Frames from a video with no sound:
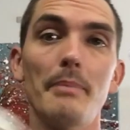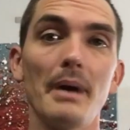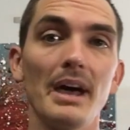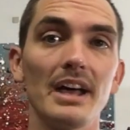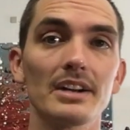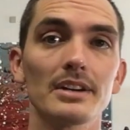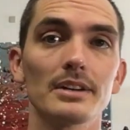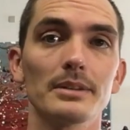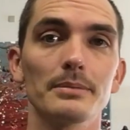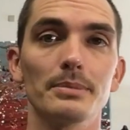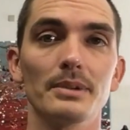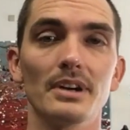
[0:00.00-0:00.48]

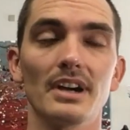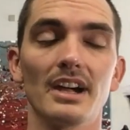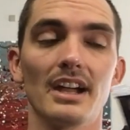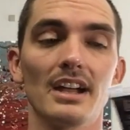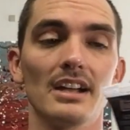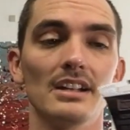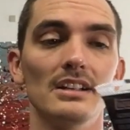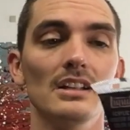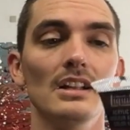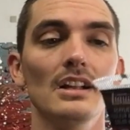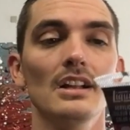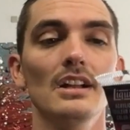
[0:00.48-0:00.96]
better
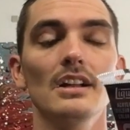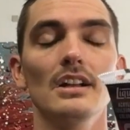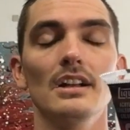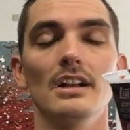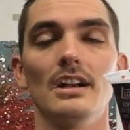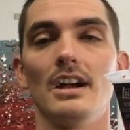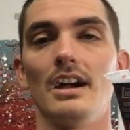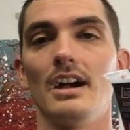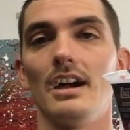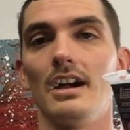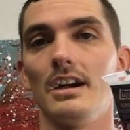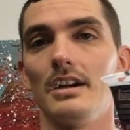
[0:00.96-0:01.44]
brand,
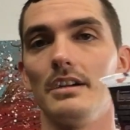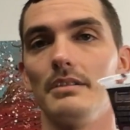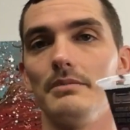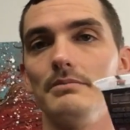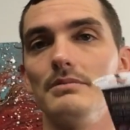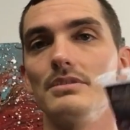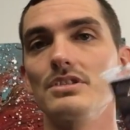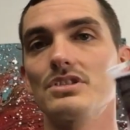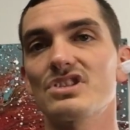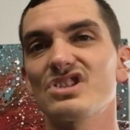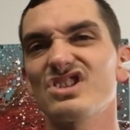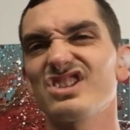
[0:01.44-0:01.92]
um,
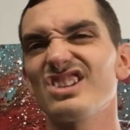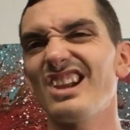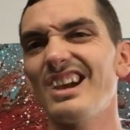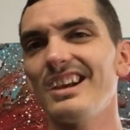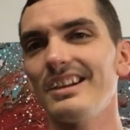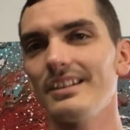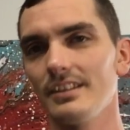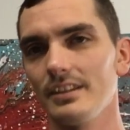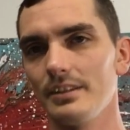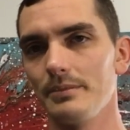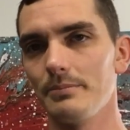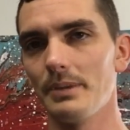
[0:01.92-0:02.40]

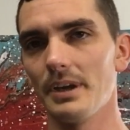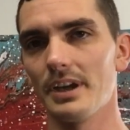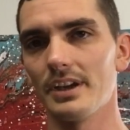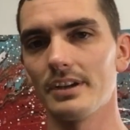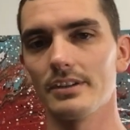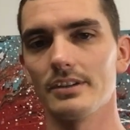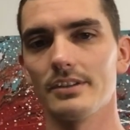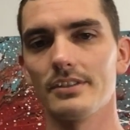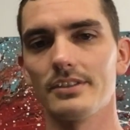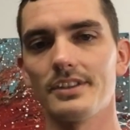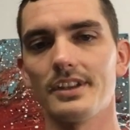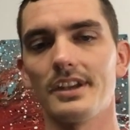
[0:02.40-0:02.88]
slightly
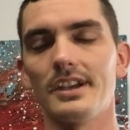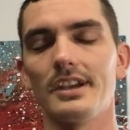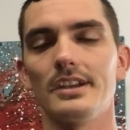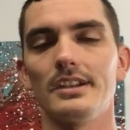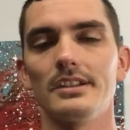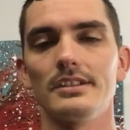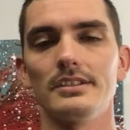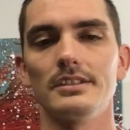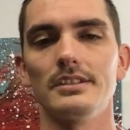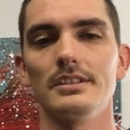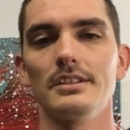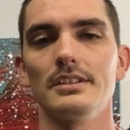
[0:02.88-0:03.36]
better
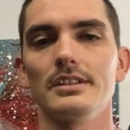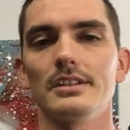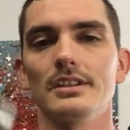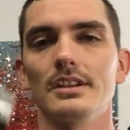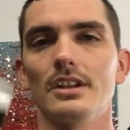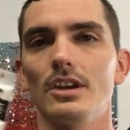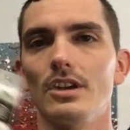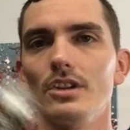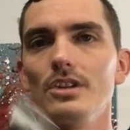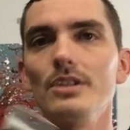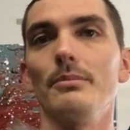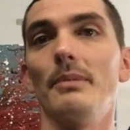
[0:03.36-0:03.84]
than
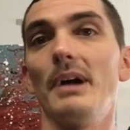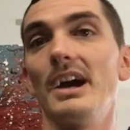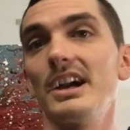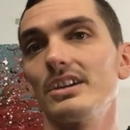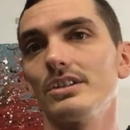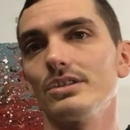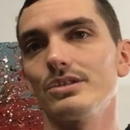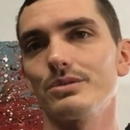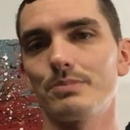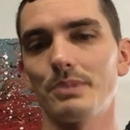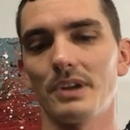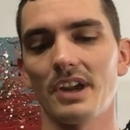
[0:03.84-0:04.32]
you know the
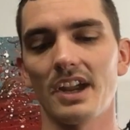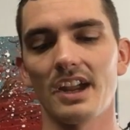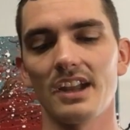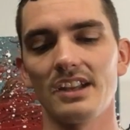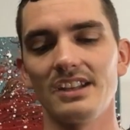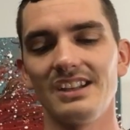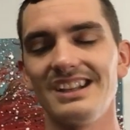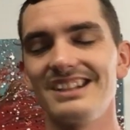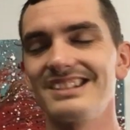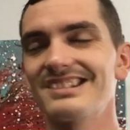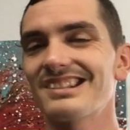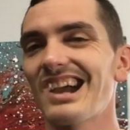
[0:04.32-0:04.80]
Michaels
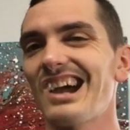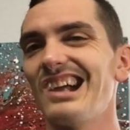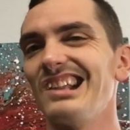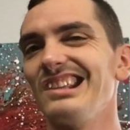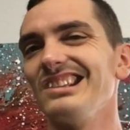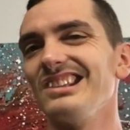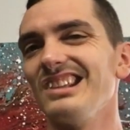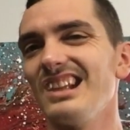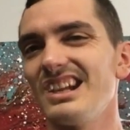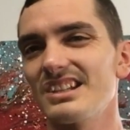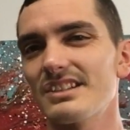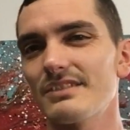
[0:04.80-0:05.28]
brand. It's got
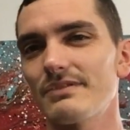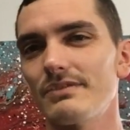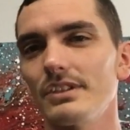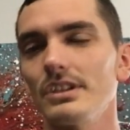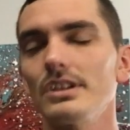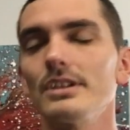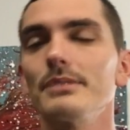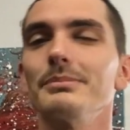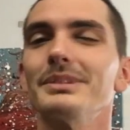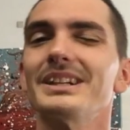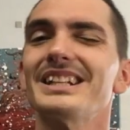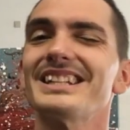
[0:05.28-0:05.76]
less
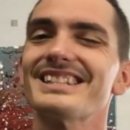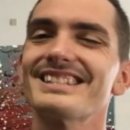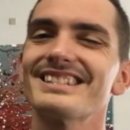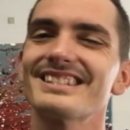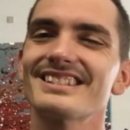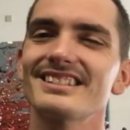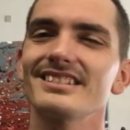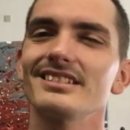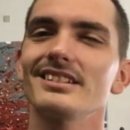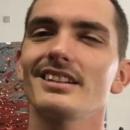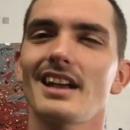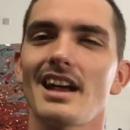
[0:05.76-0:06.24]
filler, but it
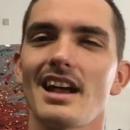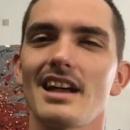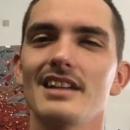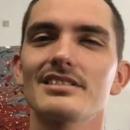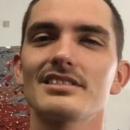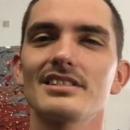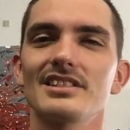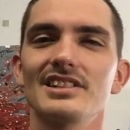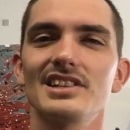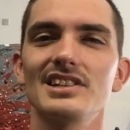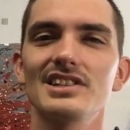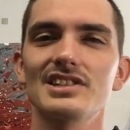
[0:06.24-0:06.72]
still
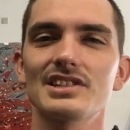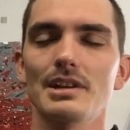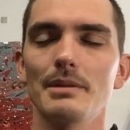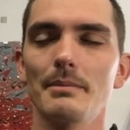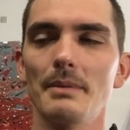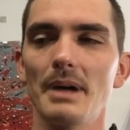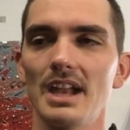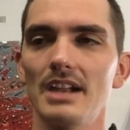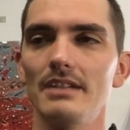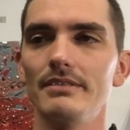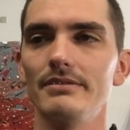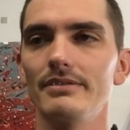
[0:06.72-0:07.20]
has a decent
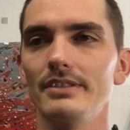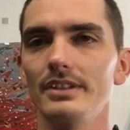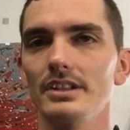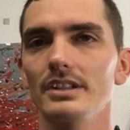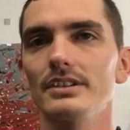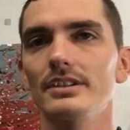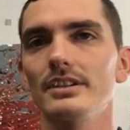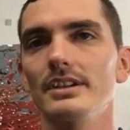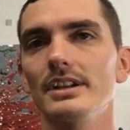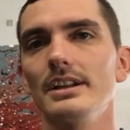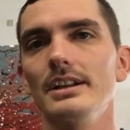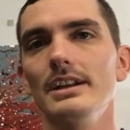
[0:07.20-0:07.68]
amount of
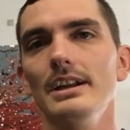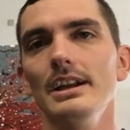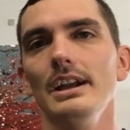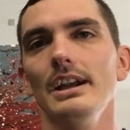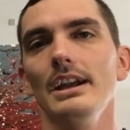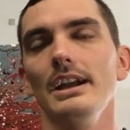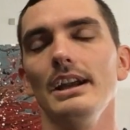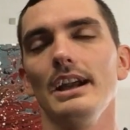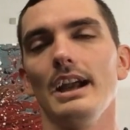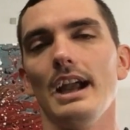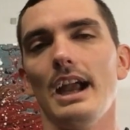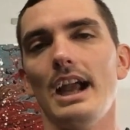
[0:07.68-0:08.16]
filler in it,
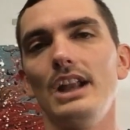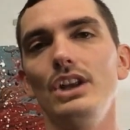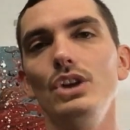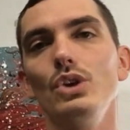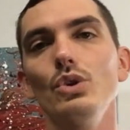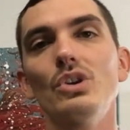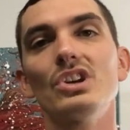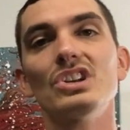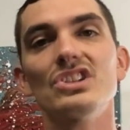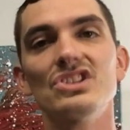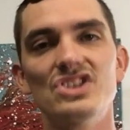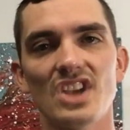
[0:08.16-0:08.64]
and
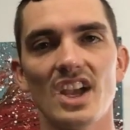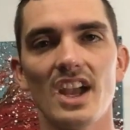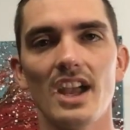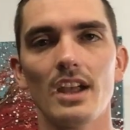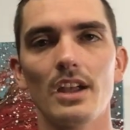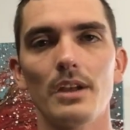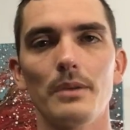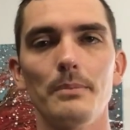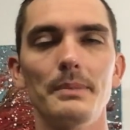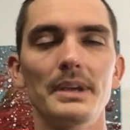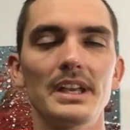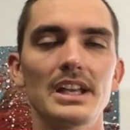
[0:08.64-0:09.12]
you can
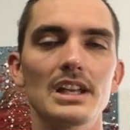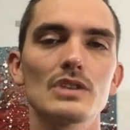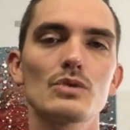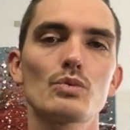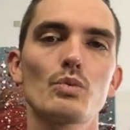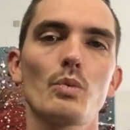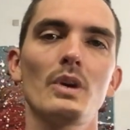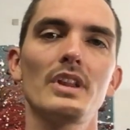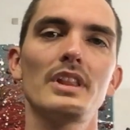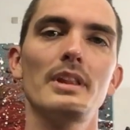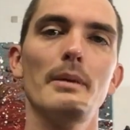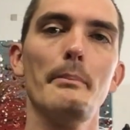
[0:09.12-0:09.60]
tell
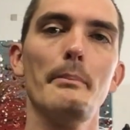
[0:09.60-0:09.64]
because when